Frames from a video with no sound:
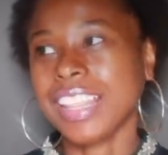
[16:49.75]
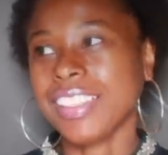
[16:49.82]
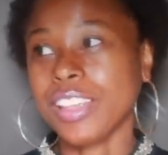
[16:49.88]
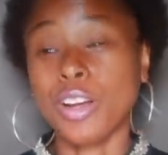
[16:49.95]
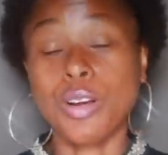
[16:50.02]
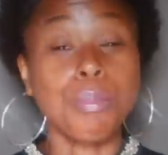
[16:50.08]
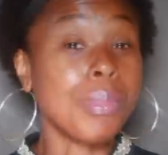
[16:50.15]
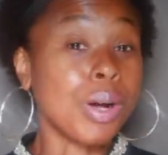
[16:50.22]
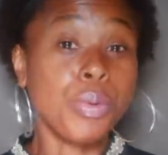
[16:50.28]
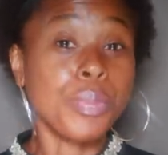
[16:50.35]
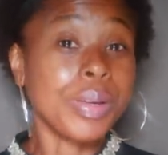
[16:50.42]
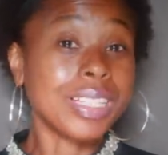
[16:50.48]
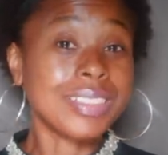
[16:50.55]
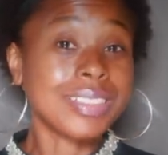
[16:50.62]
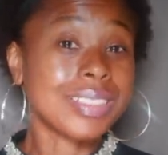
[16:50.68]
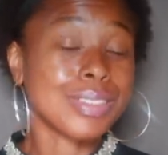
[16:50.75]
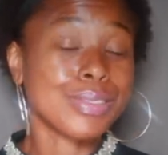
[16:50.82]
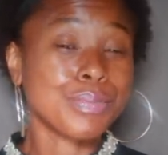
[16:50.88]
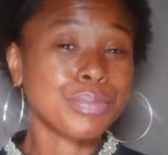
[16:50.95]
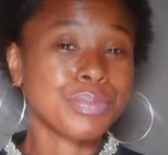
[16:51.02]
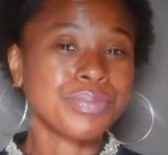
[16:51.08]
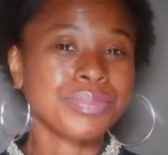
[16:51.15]
their moment.
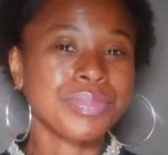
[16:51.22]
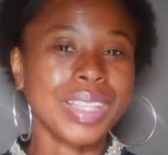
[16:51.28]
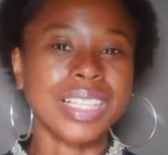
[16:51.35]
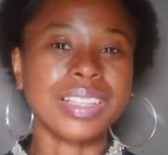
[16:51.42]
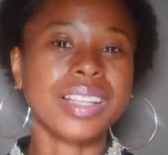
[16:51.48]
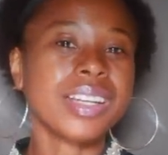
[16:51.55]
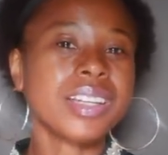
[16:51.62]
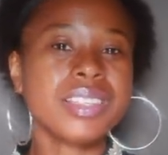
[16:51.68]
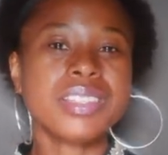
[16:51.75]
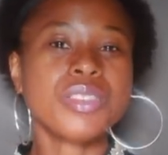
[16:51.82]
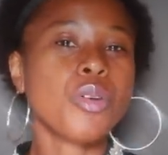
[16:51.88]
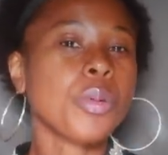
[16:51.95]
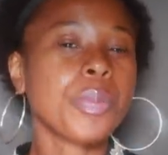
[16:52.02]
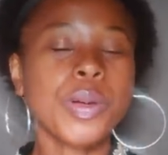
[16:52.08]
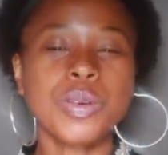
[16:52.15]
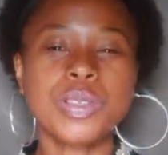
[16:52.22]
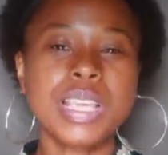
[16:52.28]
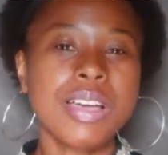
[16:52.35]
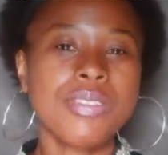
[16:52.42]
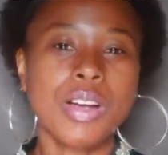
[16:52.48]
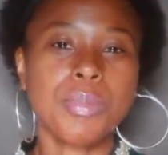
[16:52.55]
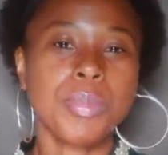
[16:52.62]
Let us Scorpios
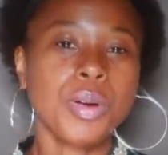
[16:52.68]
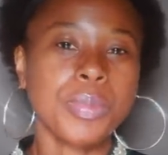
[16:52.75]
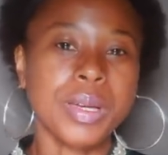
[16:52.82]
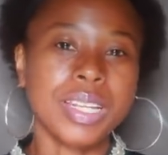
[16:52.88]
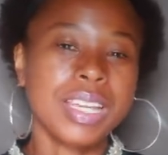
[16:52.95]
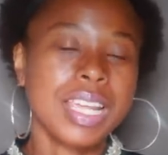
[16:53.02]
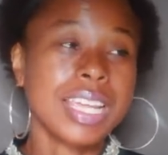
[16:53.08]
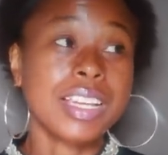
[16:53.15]
have our moment.